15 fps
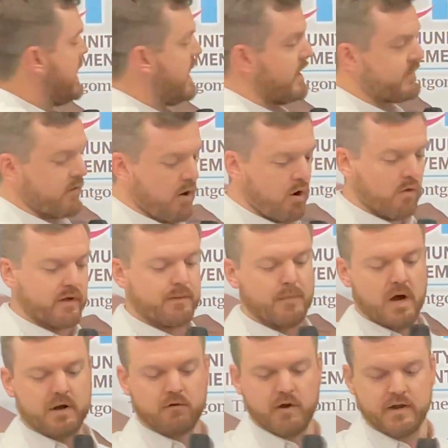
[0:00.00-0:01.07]
It's all in
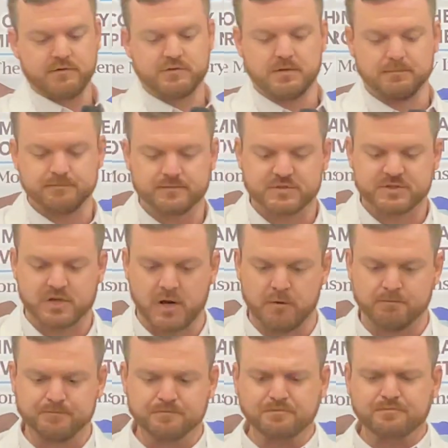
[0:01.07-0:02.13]
moderation.
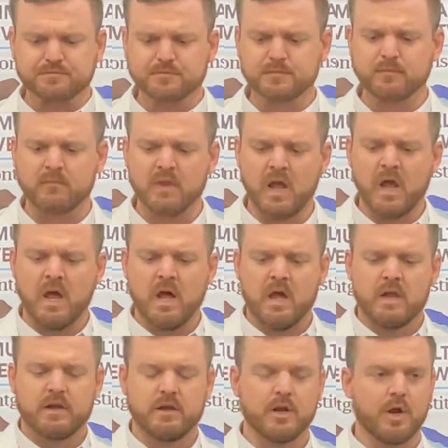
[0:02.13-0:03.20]
So,
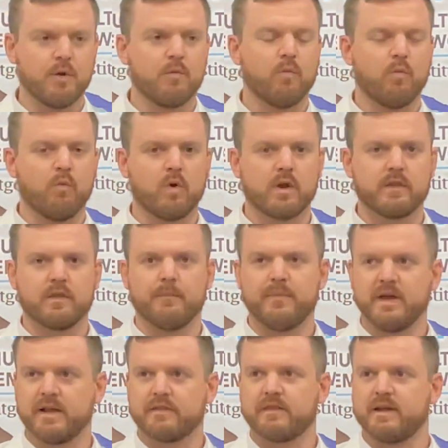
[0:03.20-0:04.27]
one of the
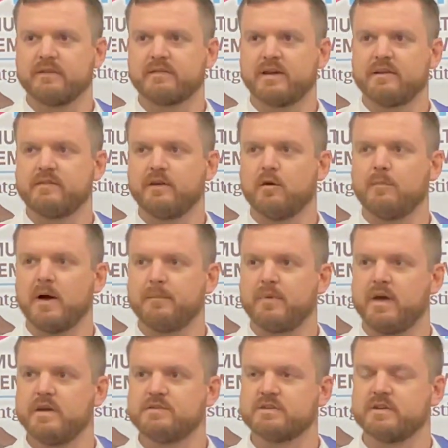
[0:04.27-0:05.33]
big things I tell my
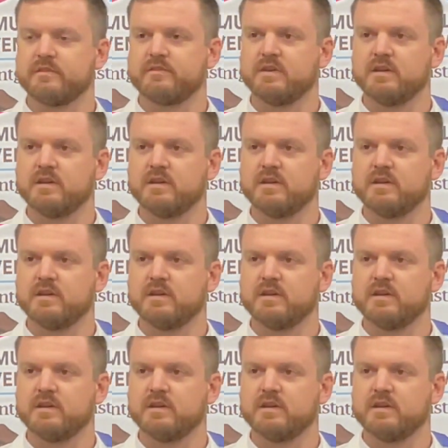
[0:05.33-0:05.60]
patients